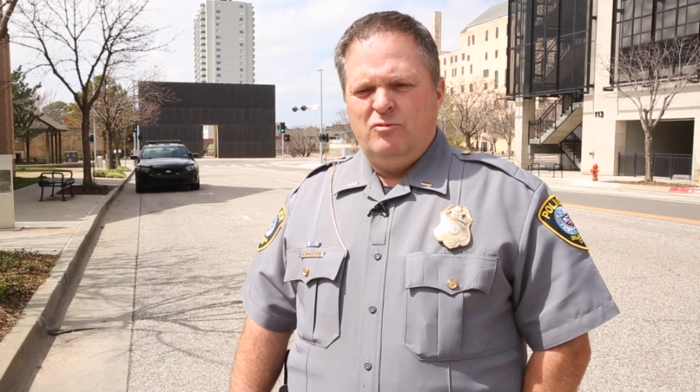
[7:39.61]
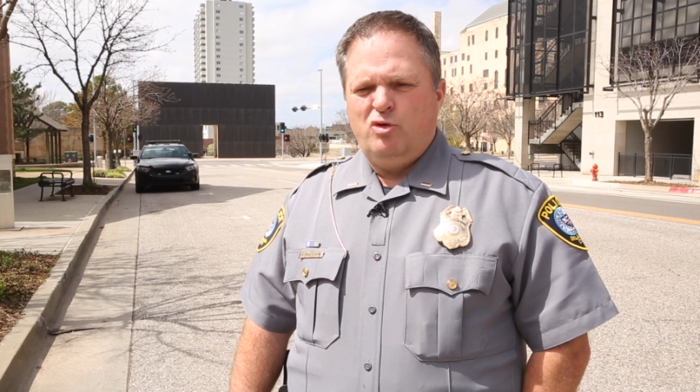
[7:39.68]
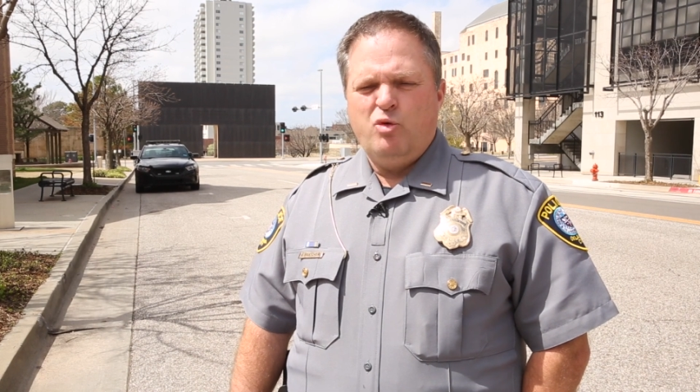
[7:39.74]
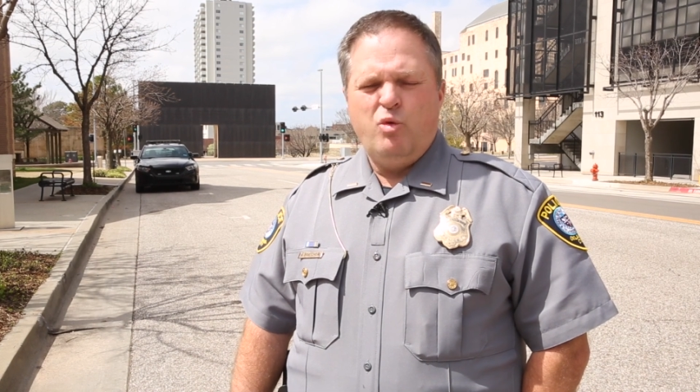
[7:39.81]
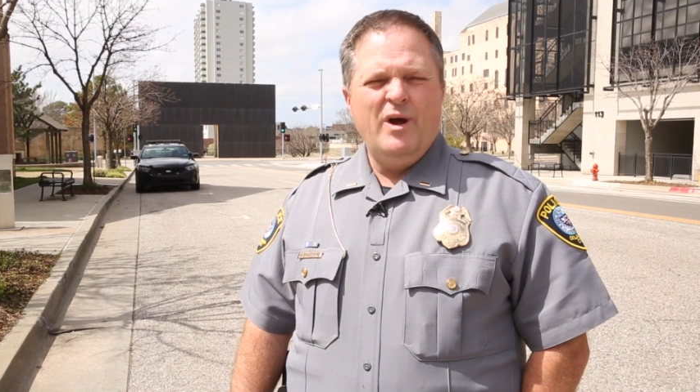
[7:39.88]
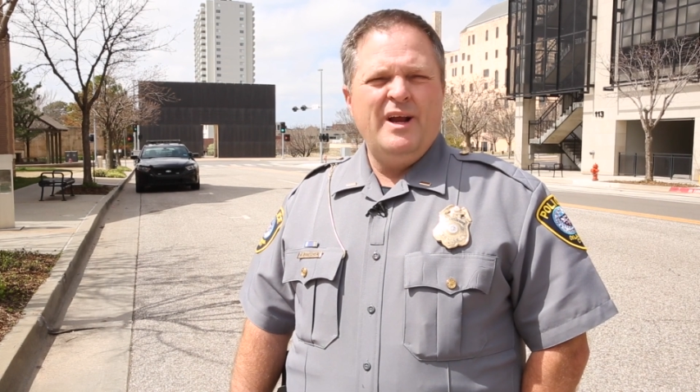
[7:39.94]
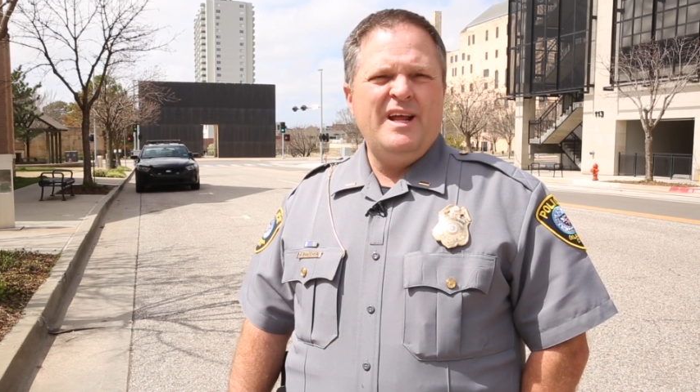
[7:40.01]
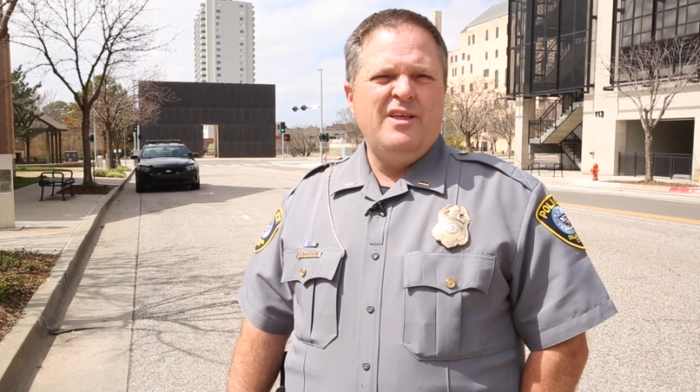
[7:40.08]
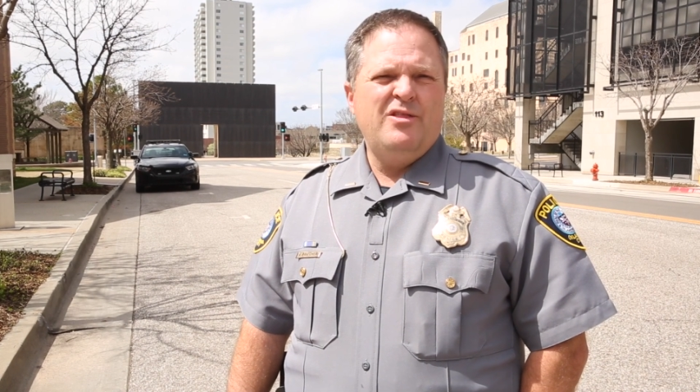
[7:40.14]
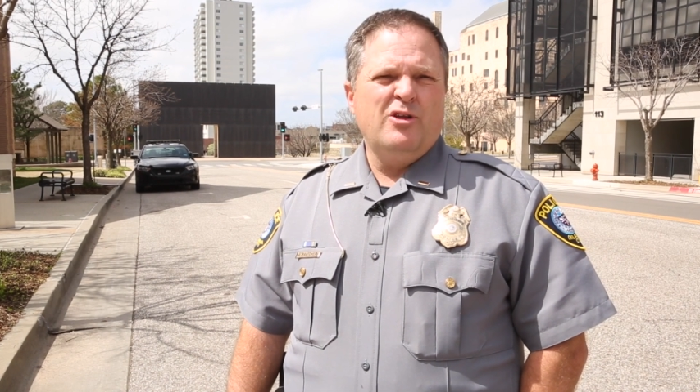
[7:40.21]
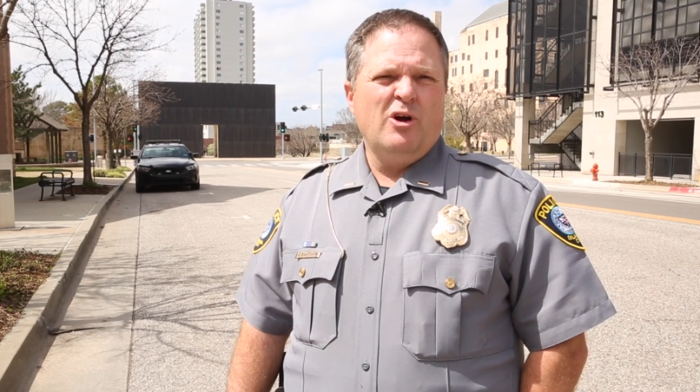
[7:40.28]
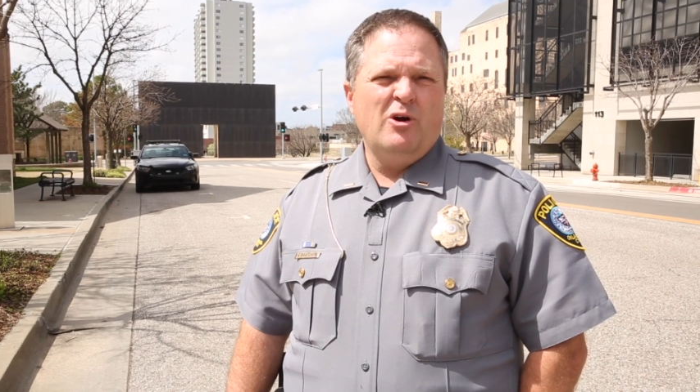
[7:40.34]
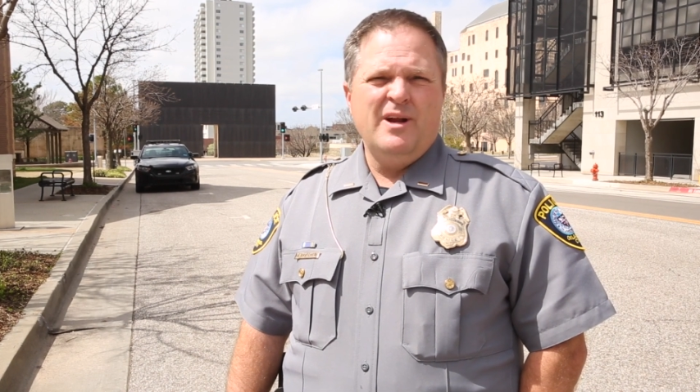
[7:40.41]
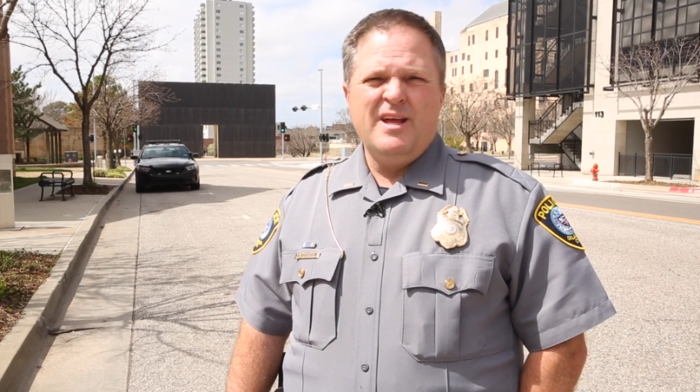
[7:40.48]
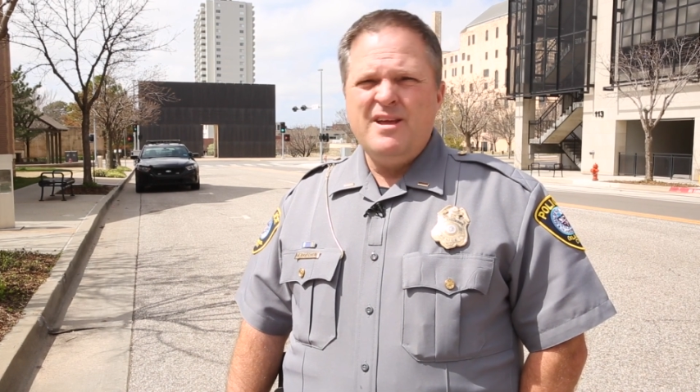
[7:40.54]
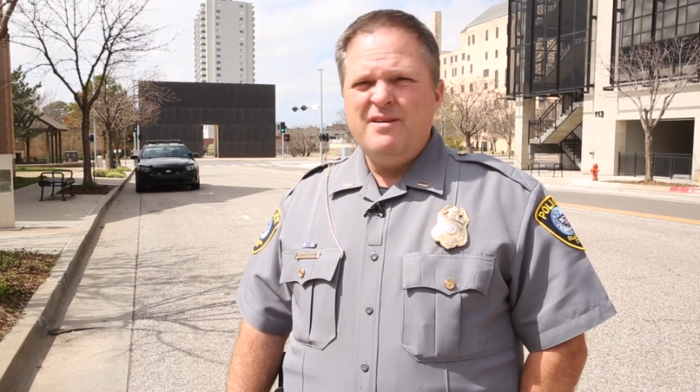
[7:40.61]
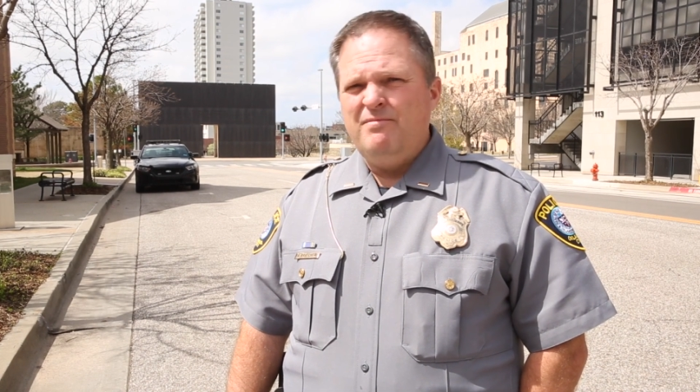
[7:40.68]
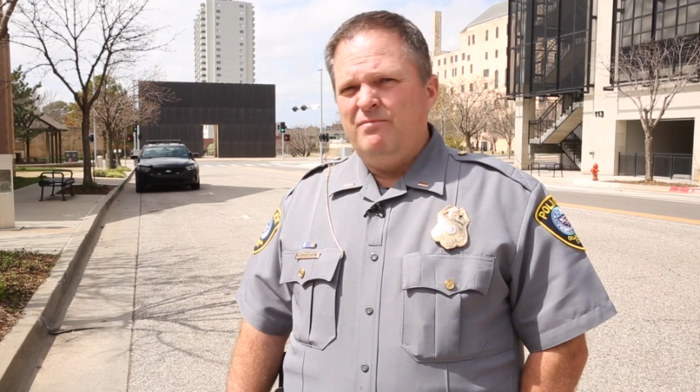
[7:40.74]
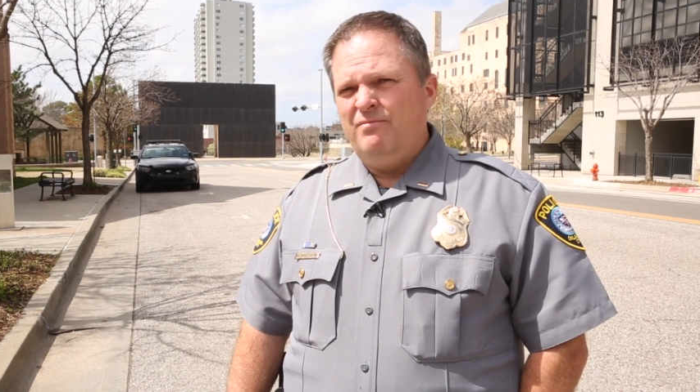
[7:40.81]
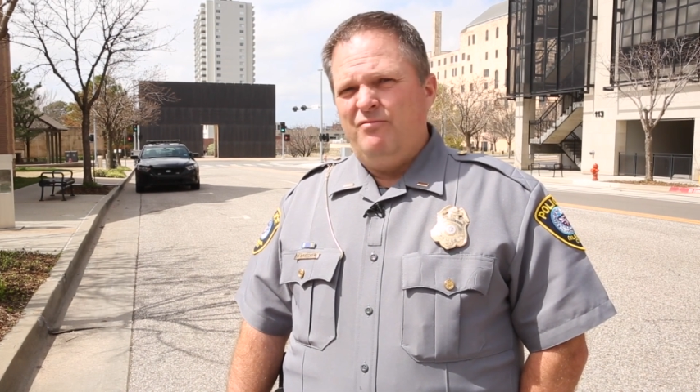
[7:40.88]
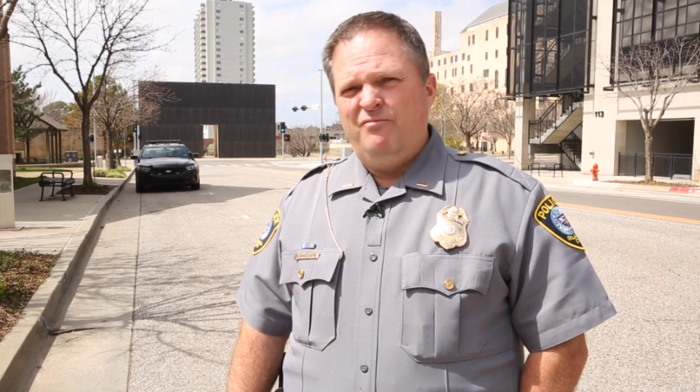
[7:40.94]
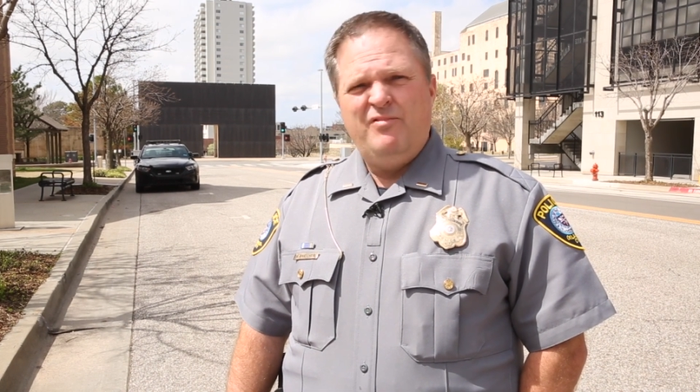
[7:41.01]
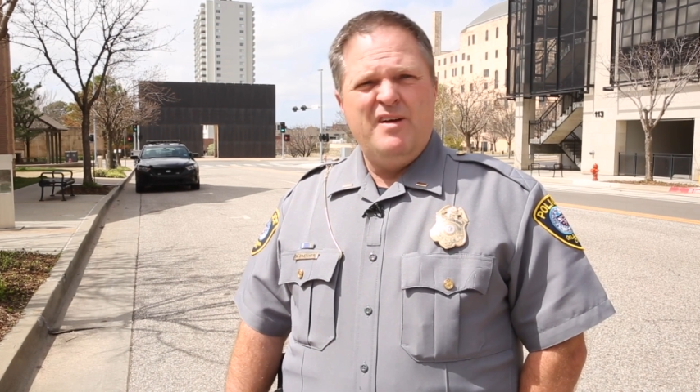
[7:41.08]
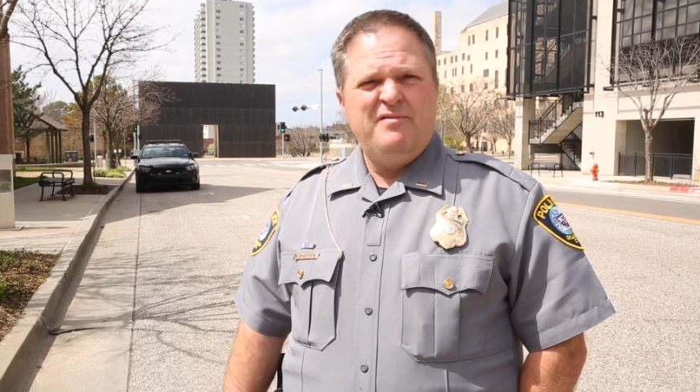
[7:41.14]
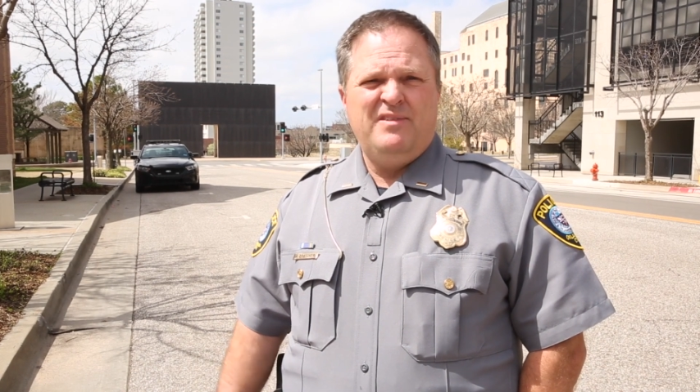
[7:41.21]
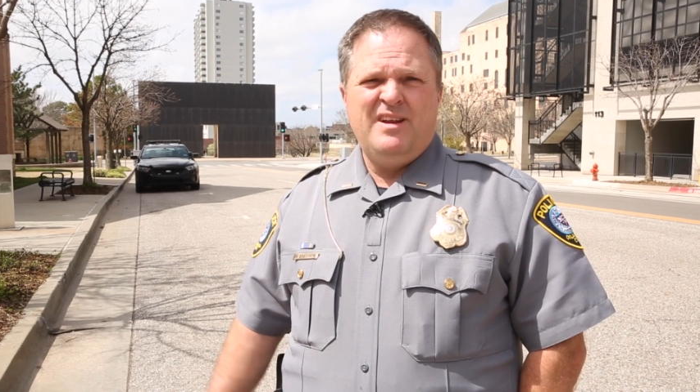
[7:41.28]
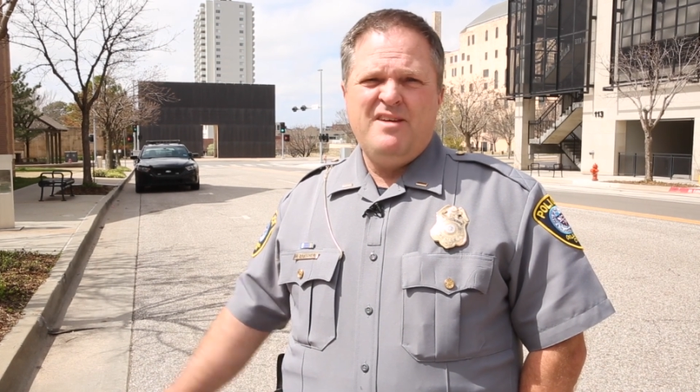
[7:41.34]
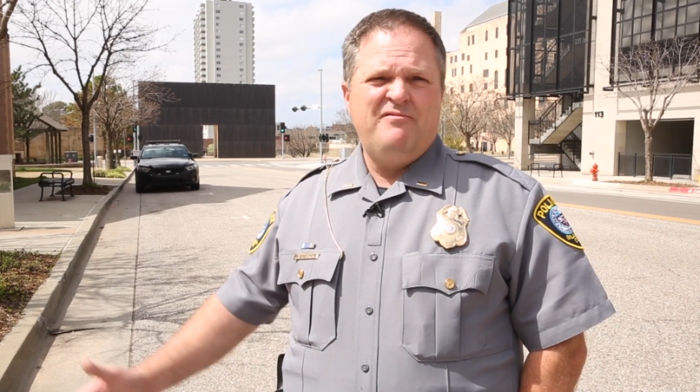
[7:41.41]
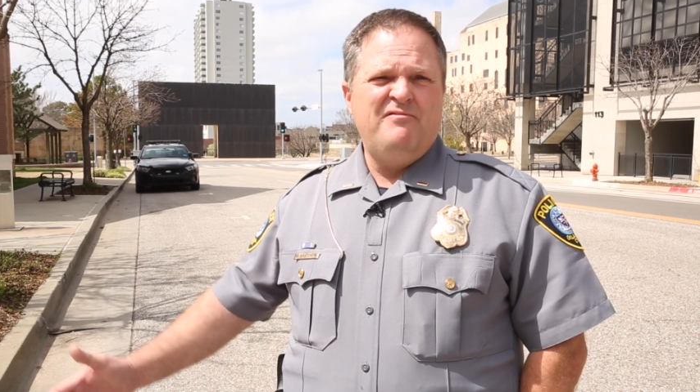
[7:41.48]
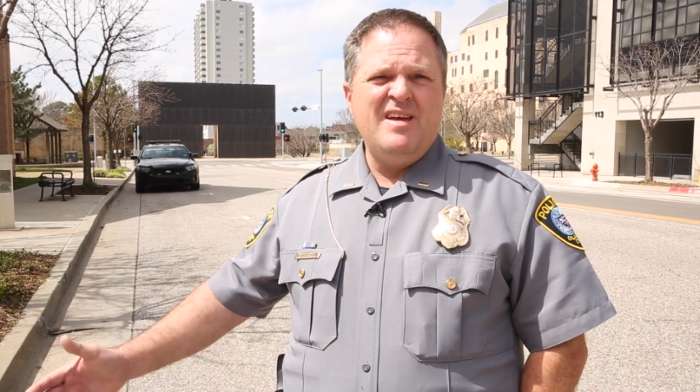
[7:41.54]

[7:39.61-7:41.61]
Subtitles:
20, 30, 50